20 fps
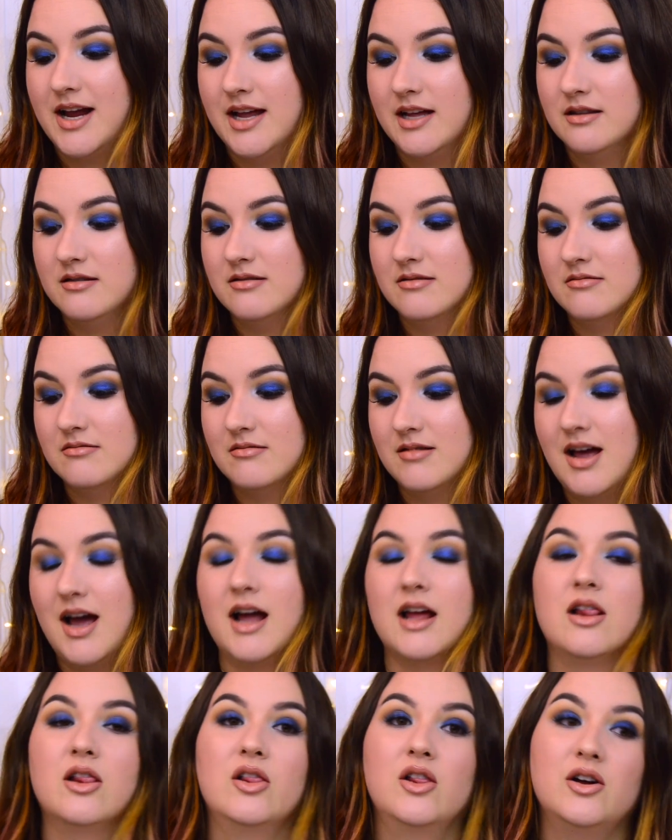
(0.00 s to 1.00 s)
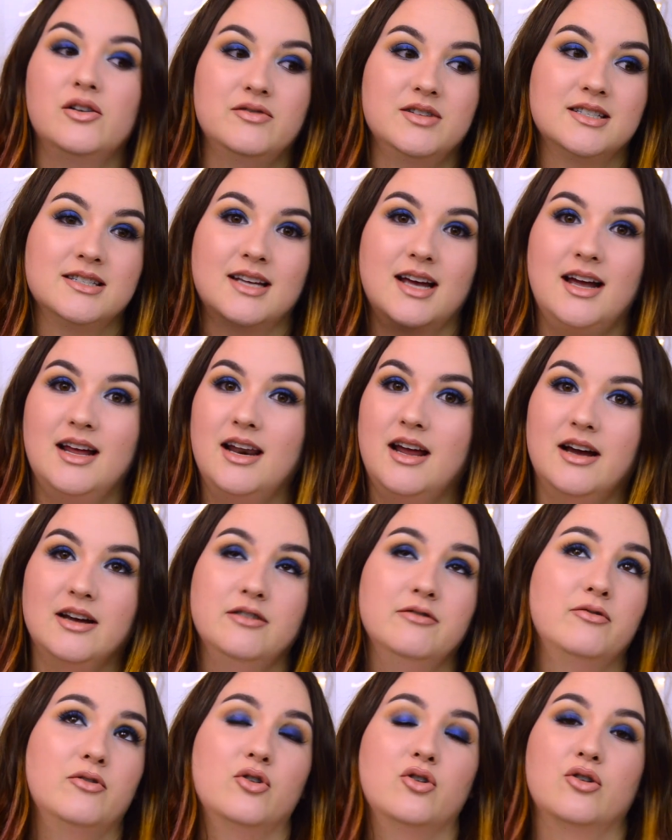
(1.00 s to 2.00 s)
And I love this
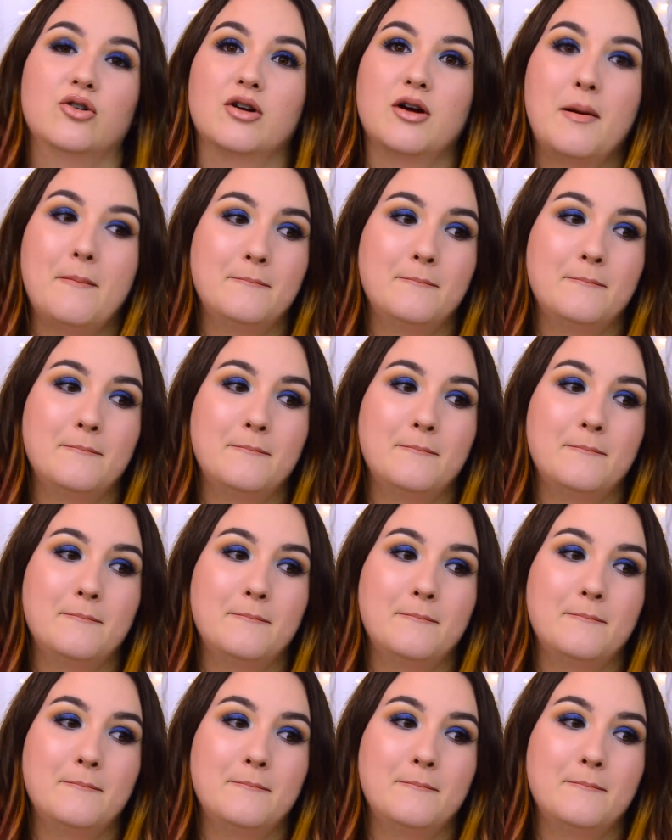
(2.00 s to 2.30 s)
highlight for